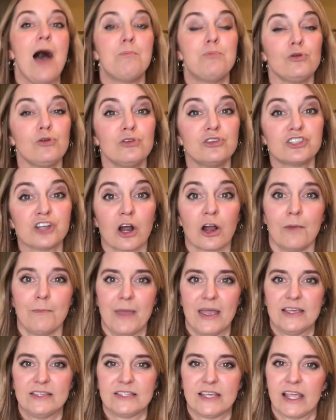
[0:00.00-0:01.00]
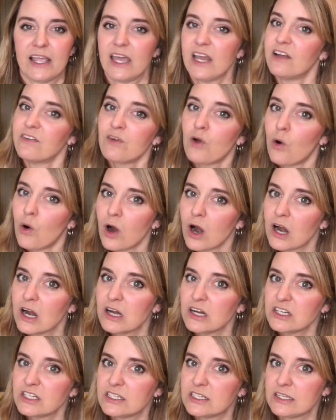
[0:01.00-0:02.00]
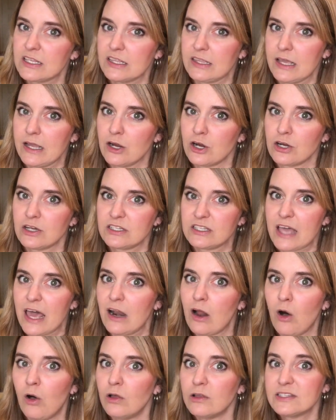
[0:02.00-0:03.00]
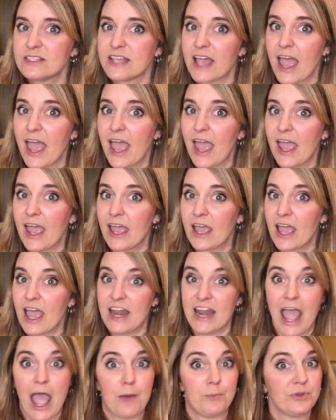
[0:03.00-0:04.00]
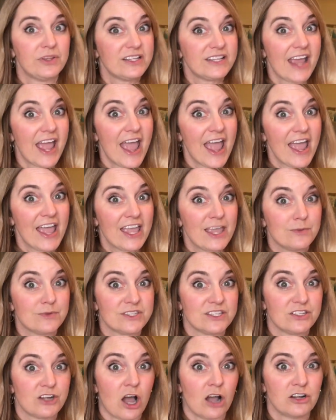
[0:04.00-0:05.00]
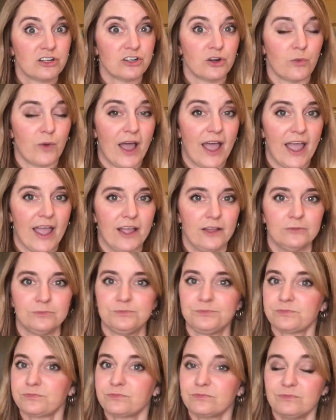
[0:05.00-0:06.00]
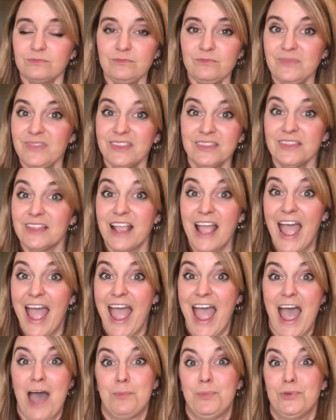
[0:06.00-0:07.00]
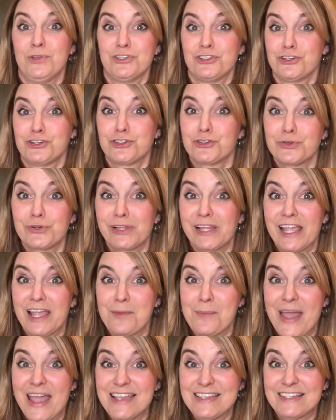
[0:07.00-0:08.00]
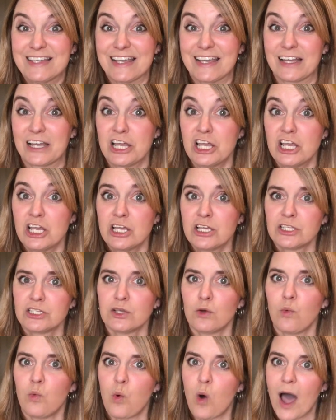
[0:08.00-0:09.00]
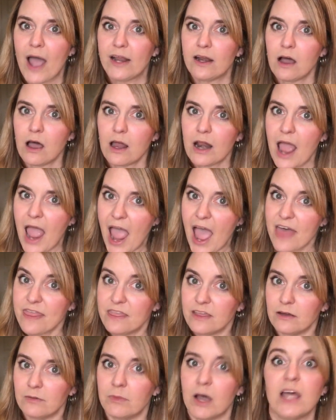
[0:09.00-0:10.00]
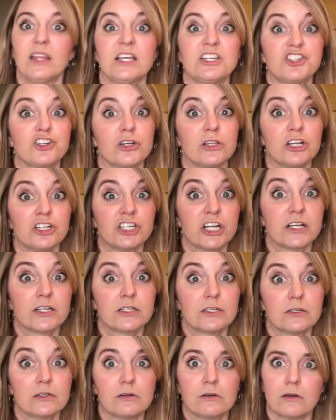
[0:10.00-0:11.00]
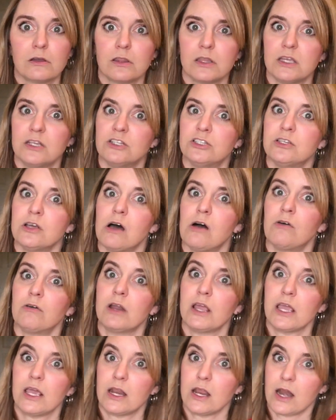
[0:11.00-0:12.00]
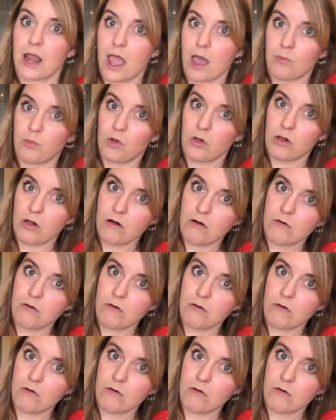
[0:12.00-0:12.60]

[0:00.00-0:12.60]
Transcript: Apples are amazing. And of course, there's that whole saying, an apple a day keeps the doctor away. Apples are truly amazing, so why not add them? Unless you're allergic, then don't eat an apple.